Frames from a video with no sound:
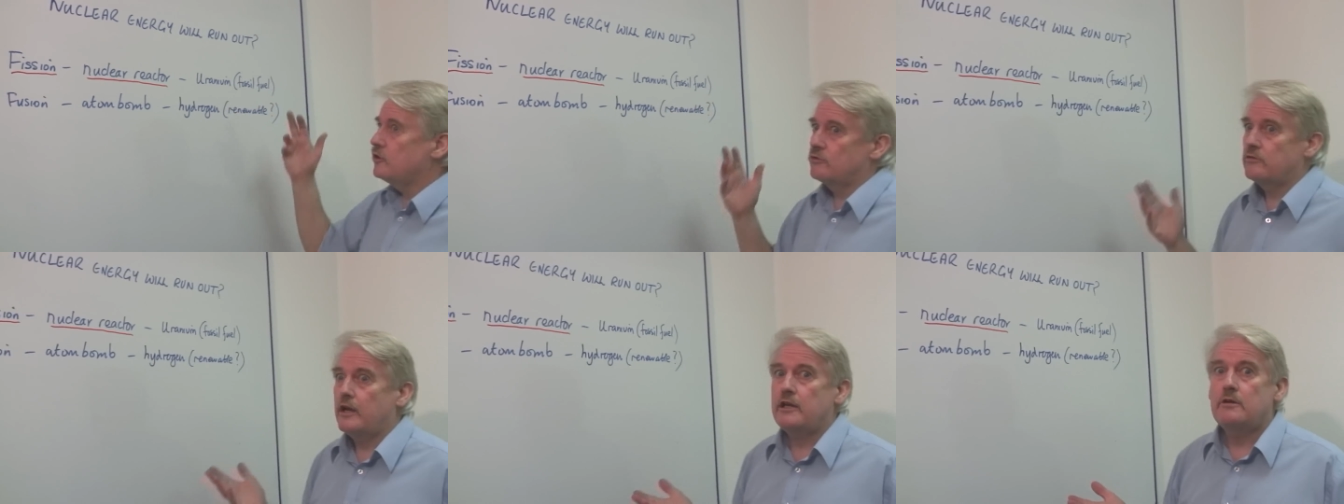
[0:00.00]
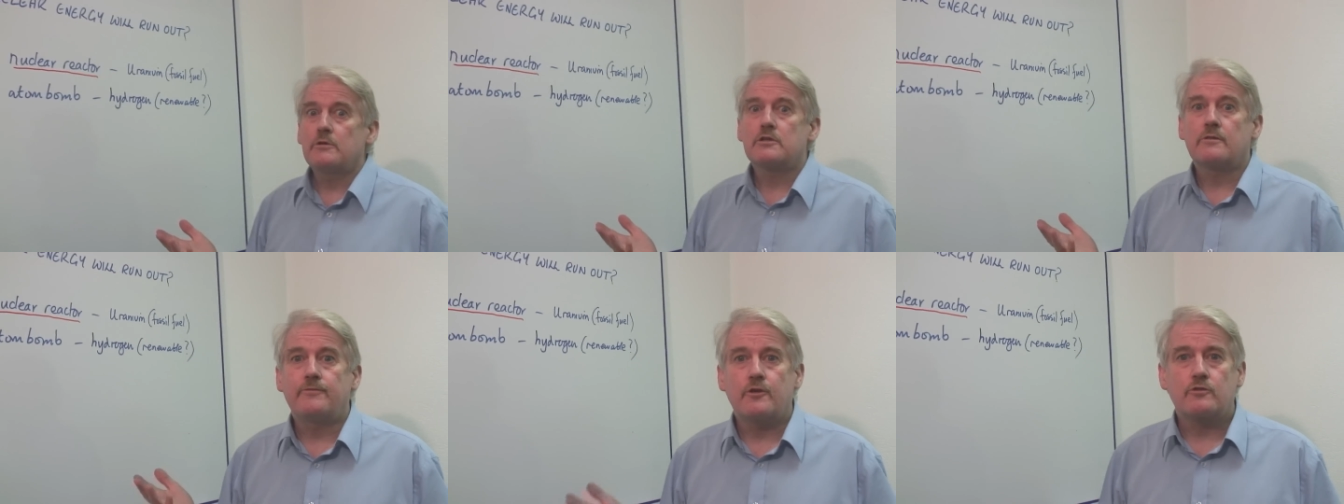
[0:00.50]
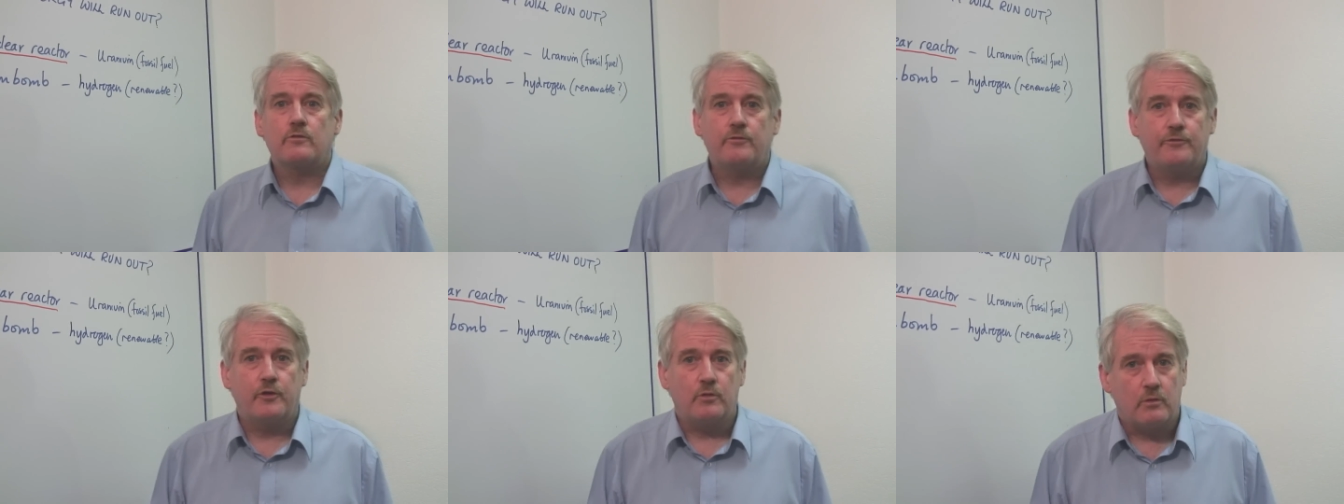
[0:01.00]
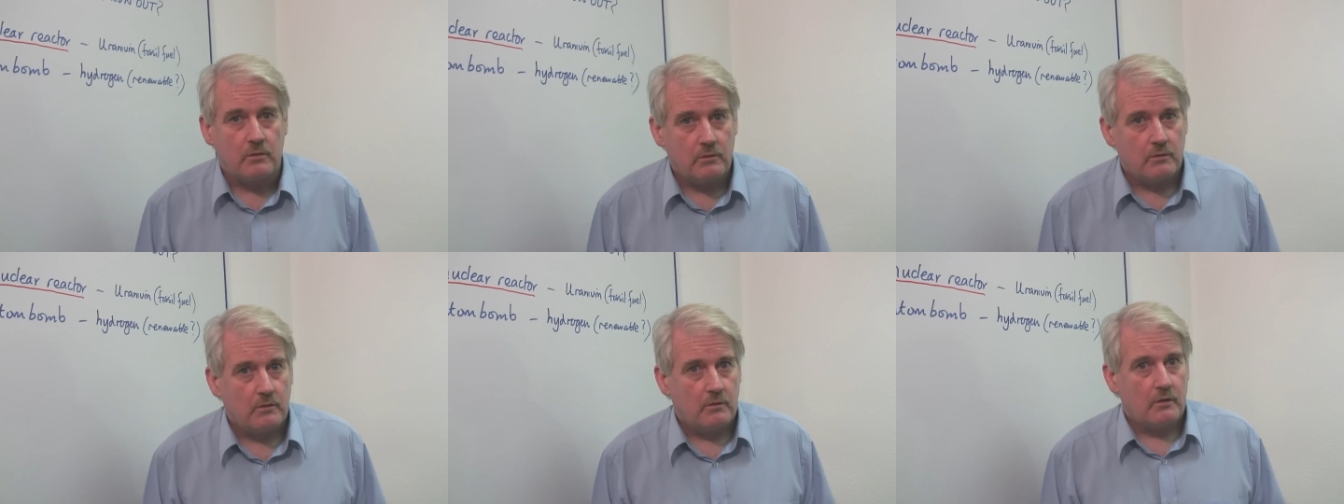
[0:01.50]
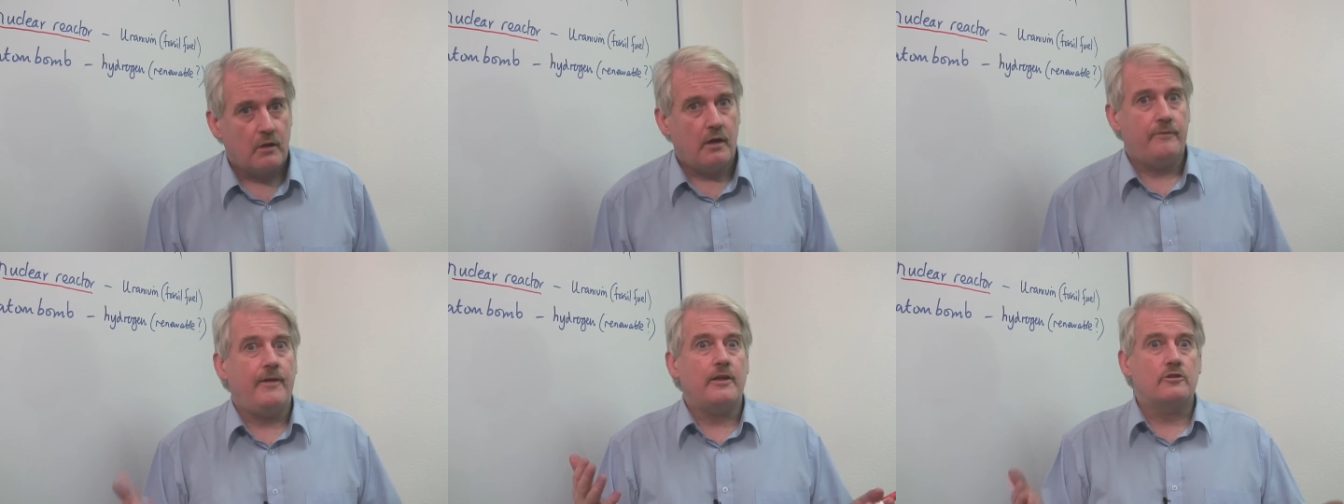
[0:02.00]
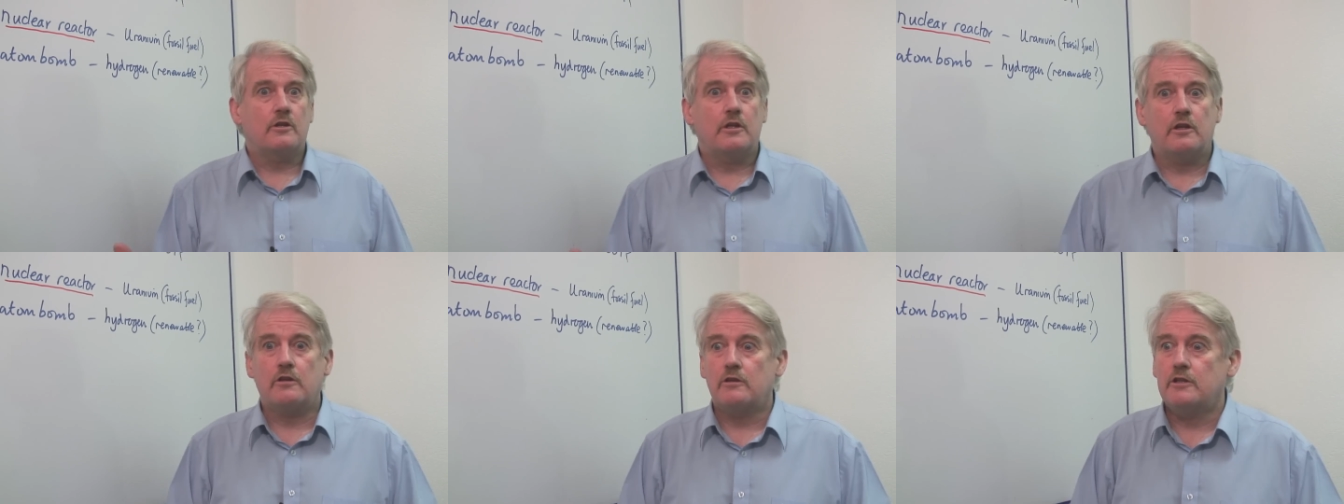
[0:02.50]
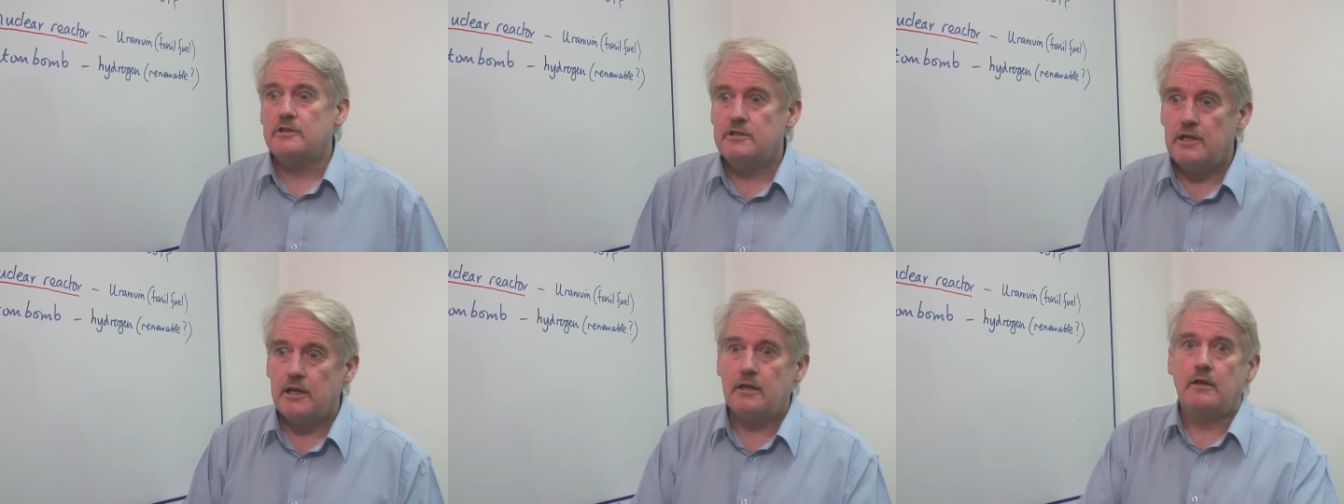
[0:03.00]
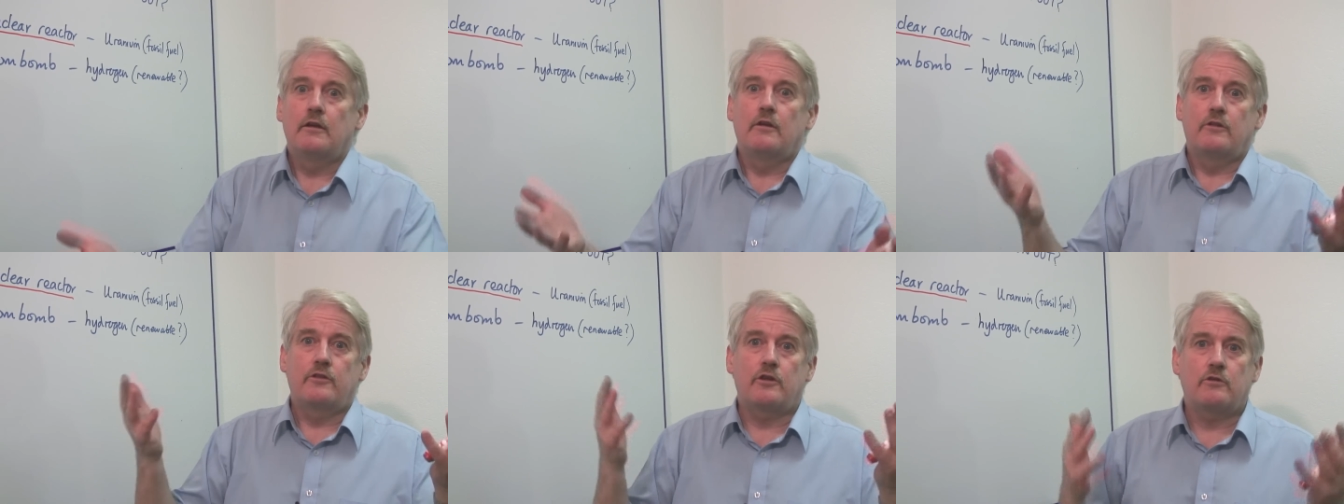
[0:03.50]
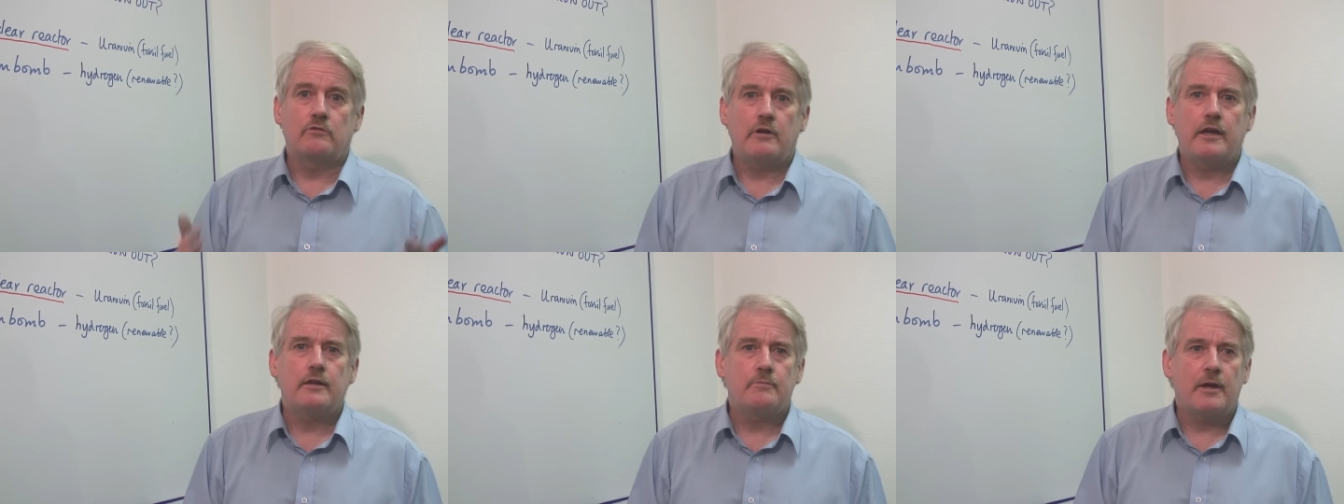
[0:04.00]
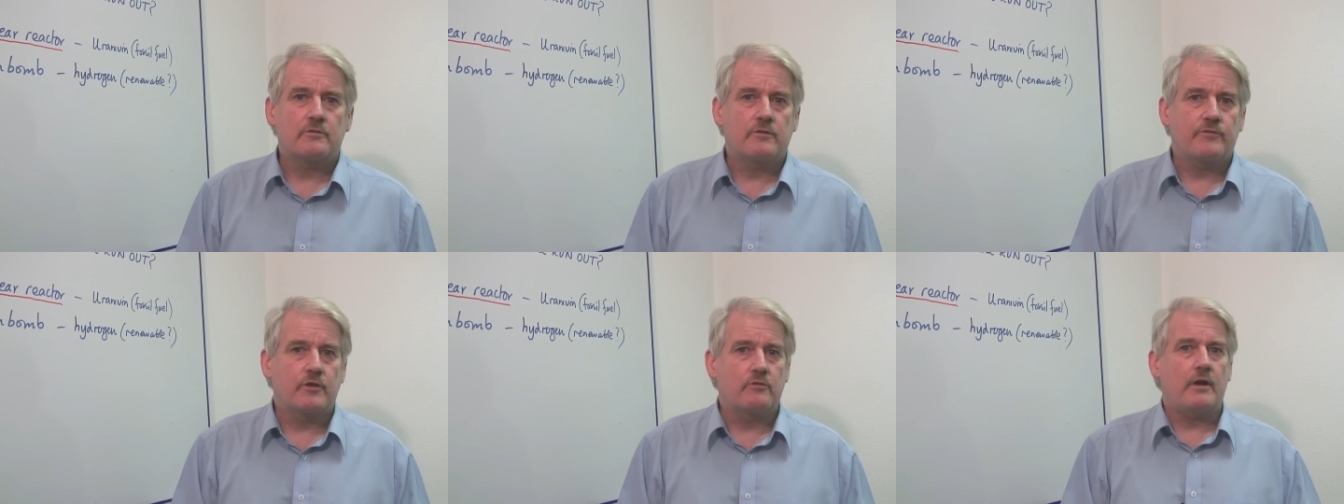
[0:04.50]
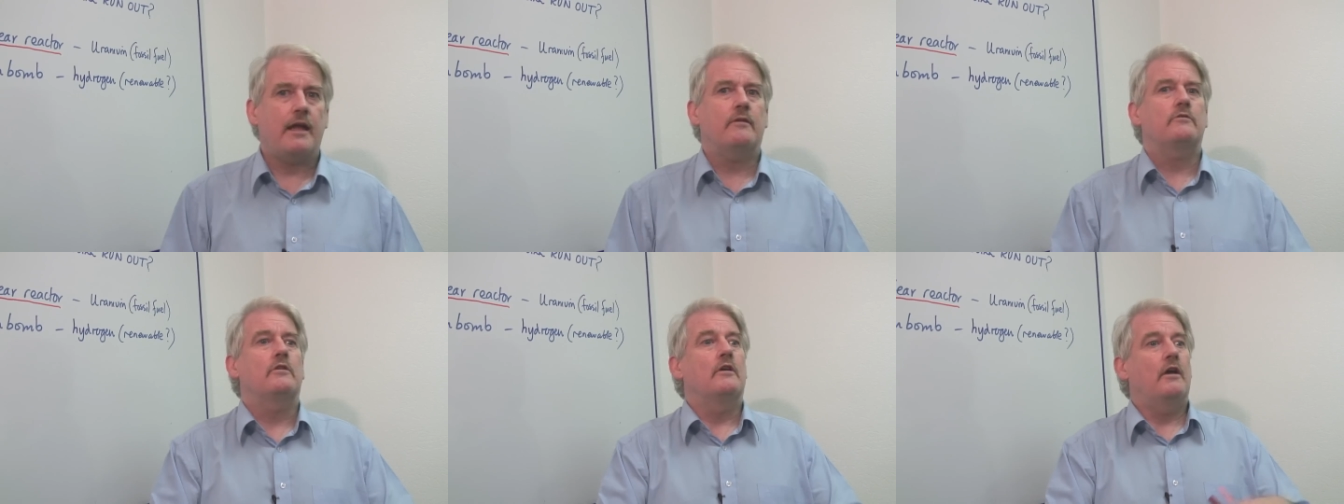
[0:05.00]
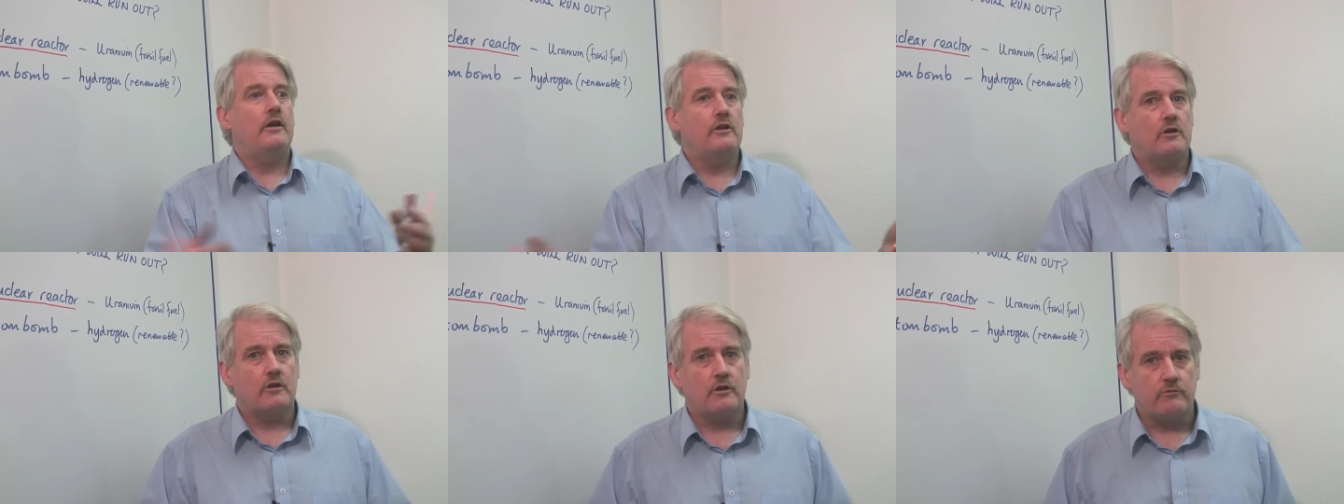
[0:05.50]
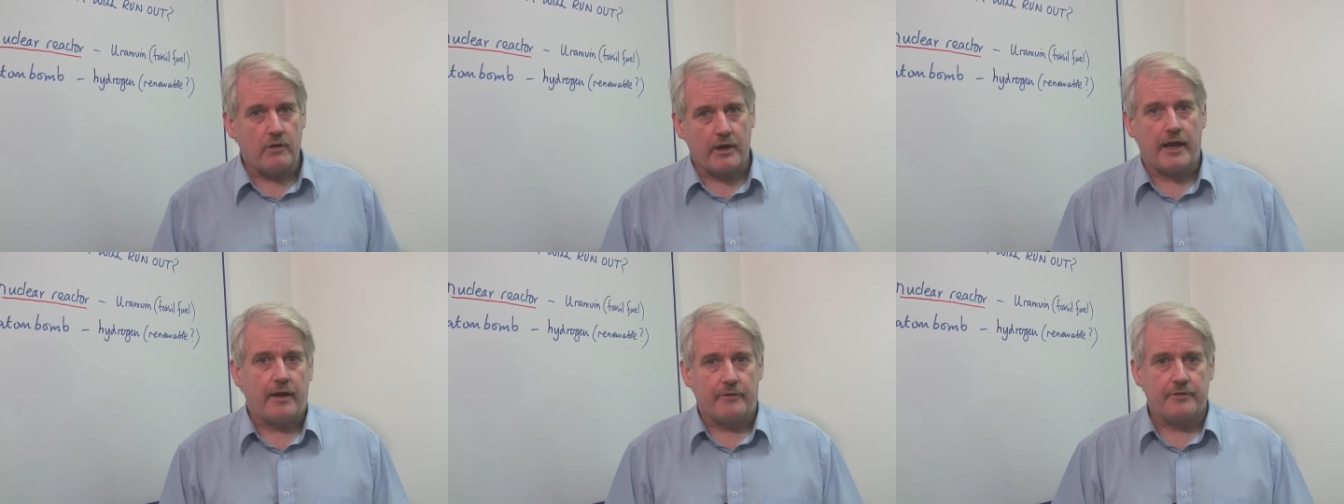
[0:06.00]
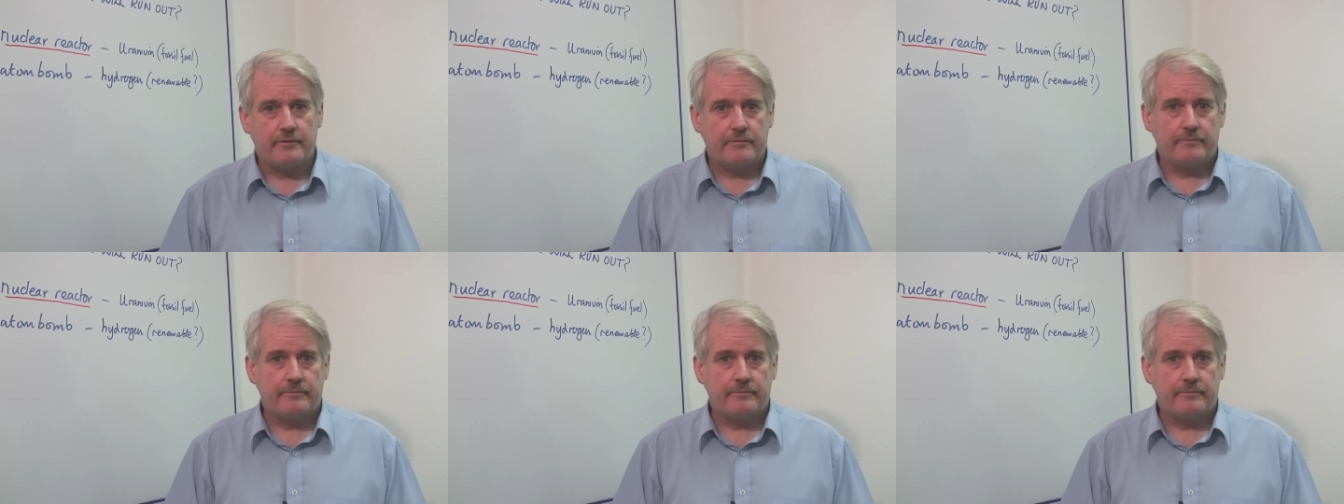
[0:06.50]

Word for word: uranium is a fossil fuel. Eventually, you're going to dig the uranium out of the ground and you're going to run out.